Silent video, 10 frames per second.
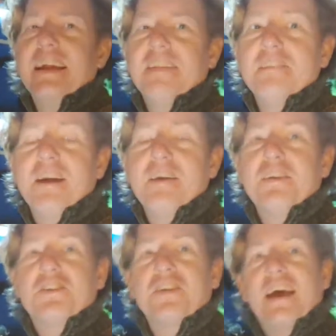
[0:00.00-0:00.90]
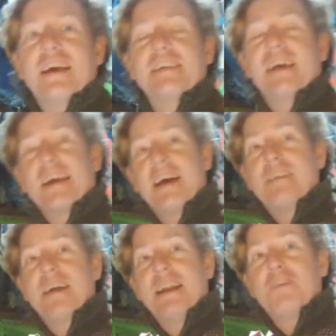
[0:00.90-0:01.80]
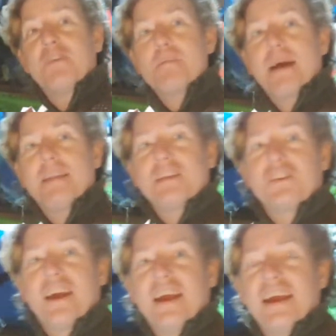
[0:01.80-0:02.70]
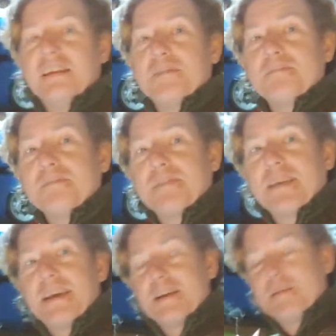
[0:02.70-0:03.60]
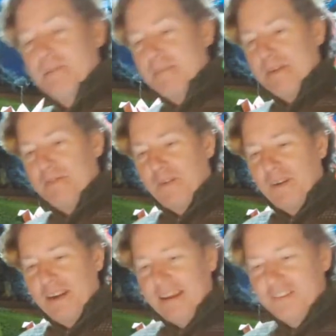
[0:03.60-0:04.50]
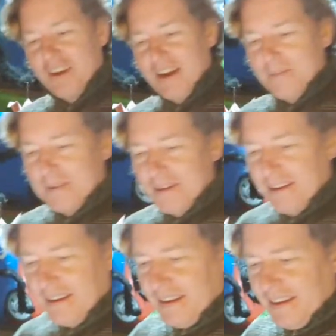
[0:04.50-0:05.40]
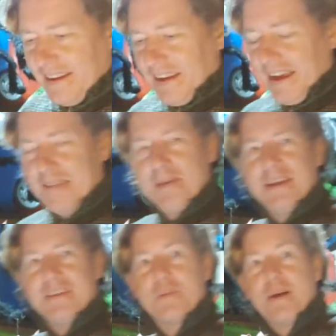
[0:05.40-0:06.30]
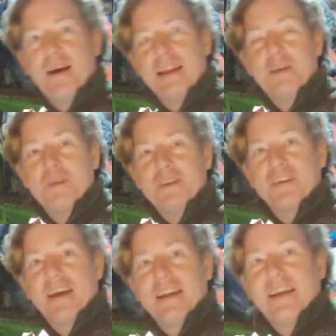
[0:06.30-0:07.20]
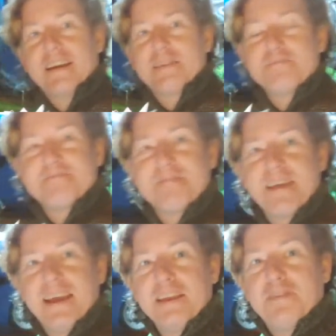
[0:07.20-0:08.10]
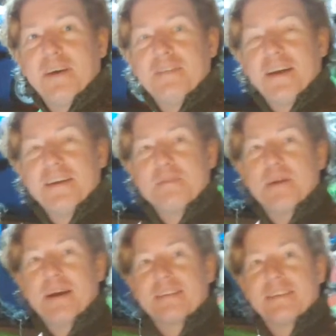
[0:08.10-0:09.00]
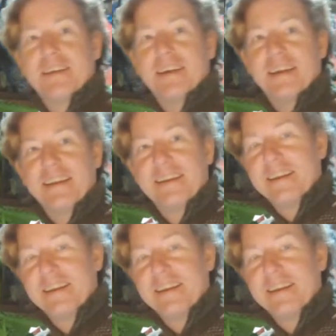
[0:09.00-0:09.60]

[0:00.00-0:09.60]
on the railroad tracks and got ran over by the train. But before he jumped, he gave me his wallet, which had like $8,500 in it.